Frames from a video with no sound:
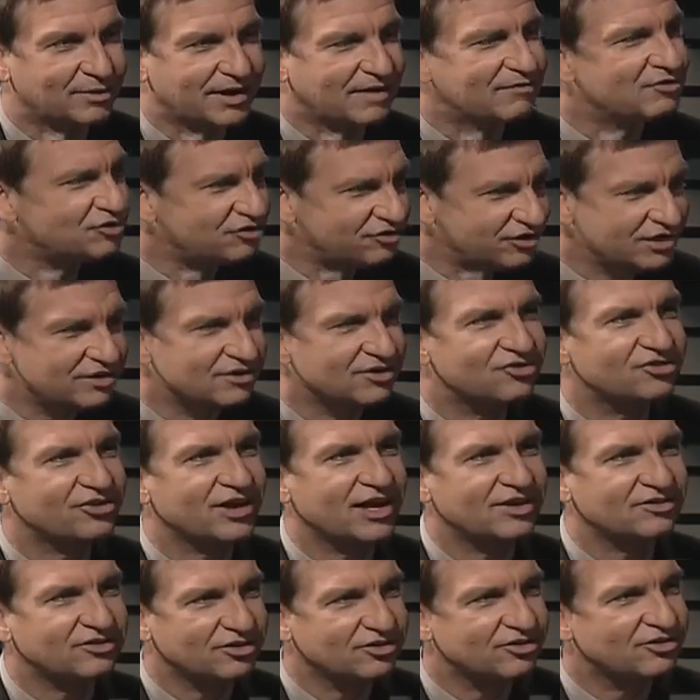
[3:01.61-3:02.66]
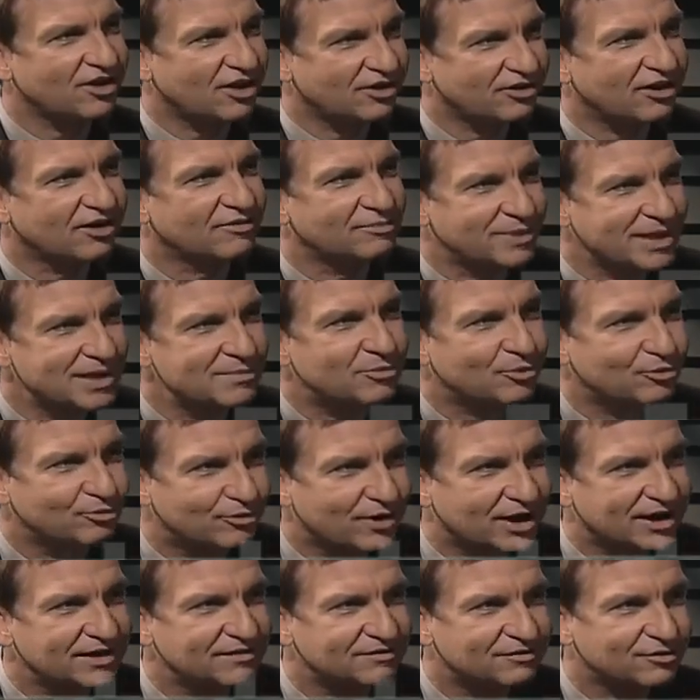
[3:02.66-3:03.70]
Have you seen the change? Are people
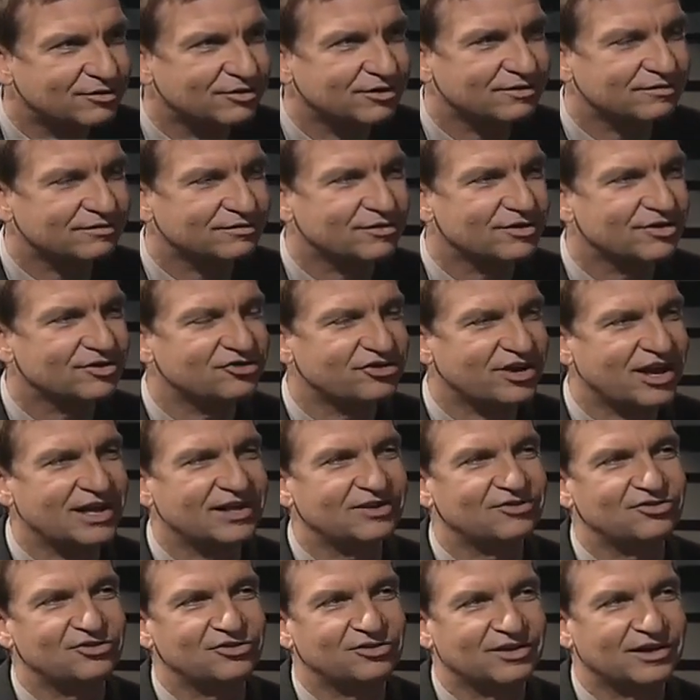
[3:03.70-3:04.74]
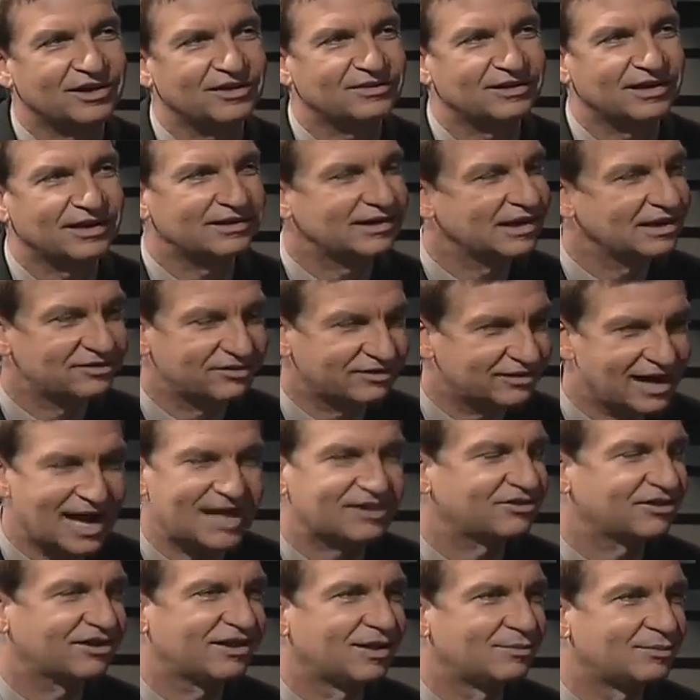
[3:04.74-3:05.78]
ready for the change, you think? That it's
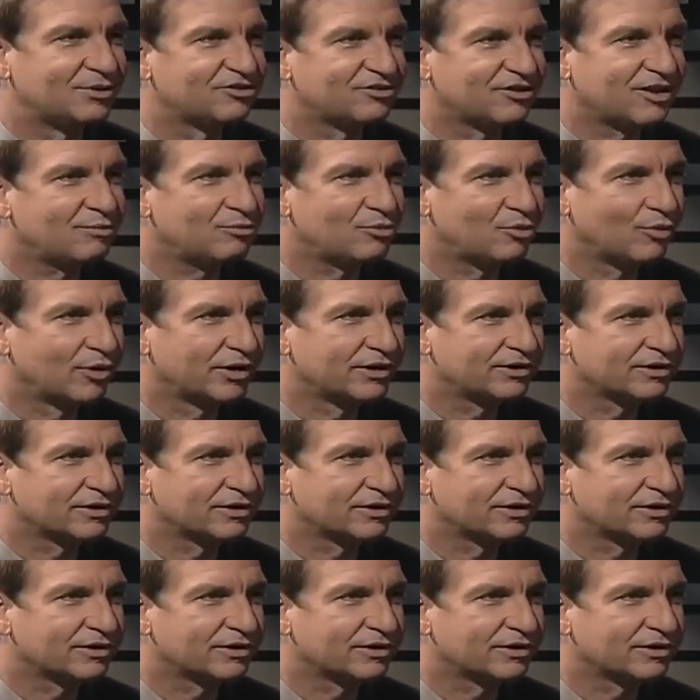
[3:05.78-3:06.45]
got to come at some point?